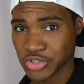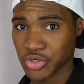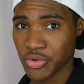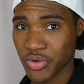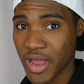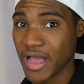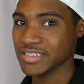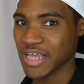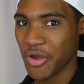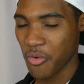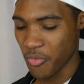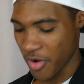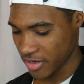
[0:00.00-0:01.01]
show you guys
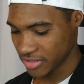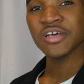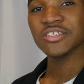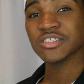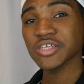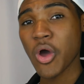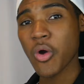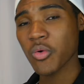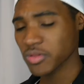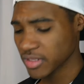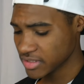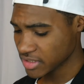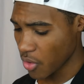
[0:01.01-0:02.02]
how it works. So
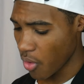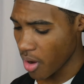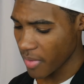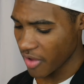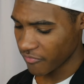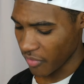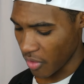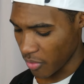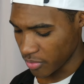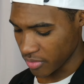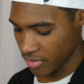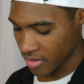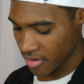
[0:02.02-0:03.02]
let's go on my
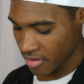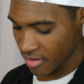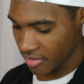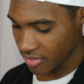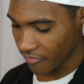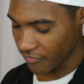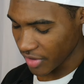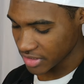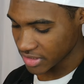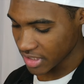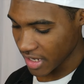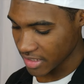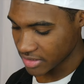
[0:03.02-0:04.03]
phone. The first
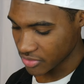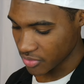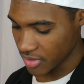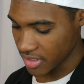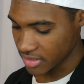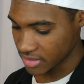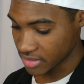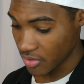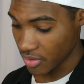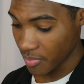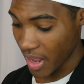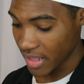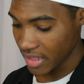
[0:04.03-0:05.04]
thing I do is go
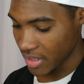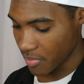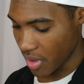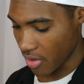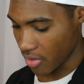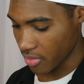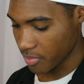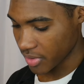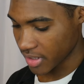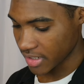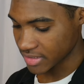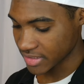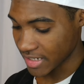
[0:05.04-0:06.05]
to my email
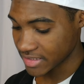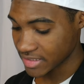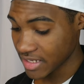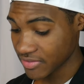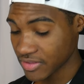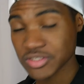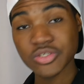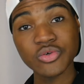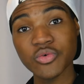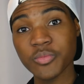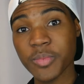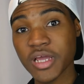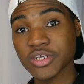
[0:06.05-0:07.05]
because I sent the
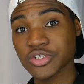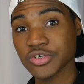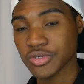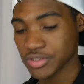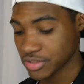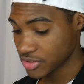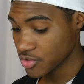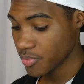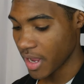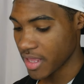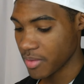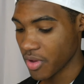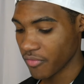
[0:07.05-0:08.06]
two pictures to my
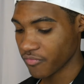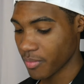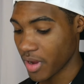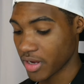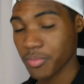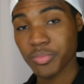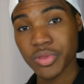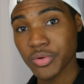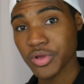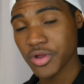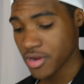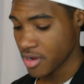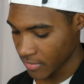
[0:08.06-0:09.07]
email from my
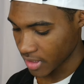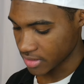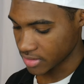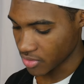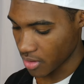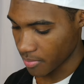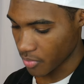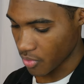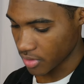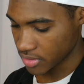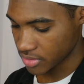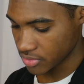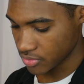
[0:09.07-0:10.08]
computer. So I'm
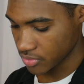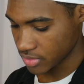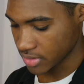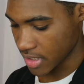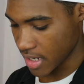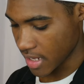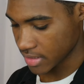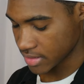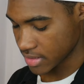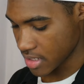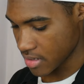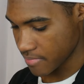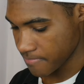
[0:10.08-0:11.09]
going to select
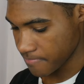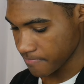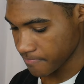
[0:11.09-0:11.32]
them